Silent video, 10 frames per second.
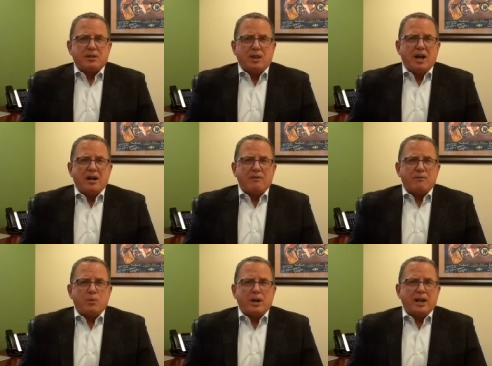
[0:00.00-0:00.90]
lot of
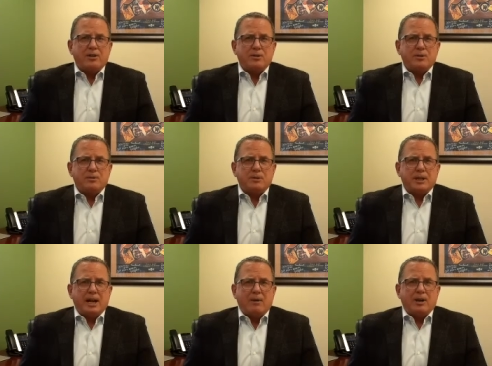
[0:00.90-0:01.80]
what I do and
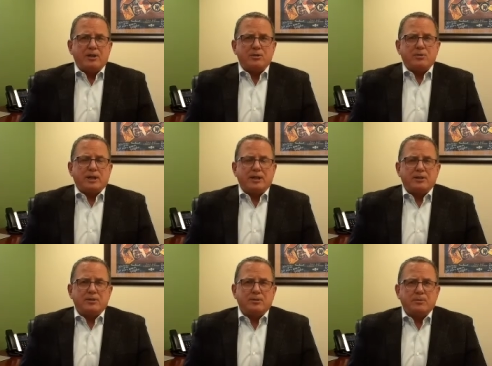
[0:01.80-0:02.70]
how I do what I
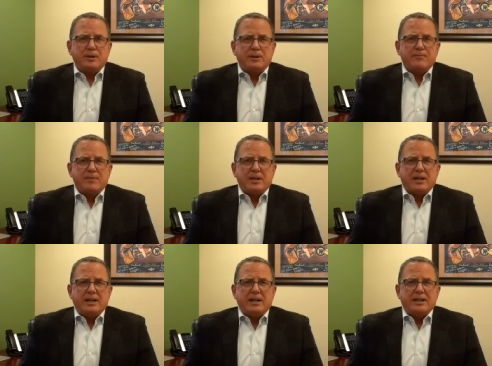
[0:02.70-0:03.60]
do
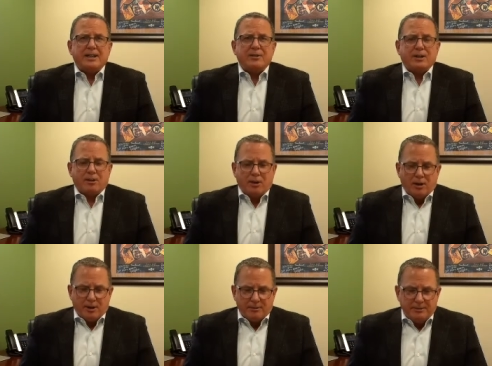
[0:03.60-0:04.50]
here at
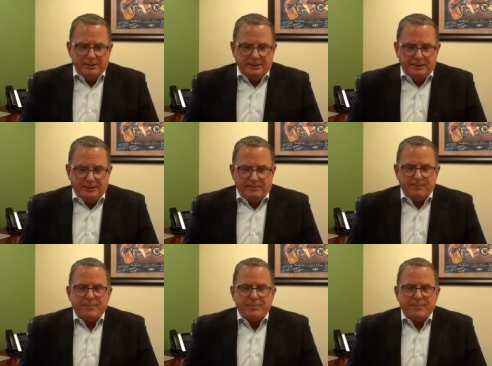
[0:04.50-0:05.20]
Ckark.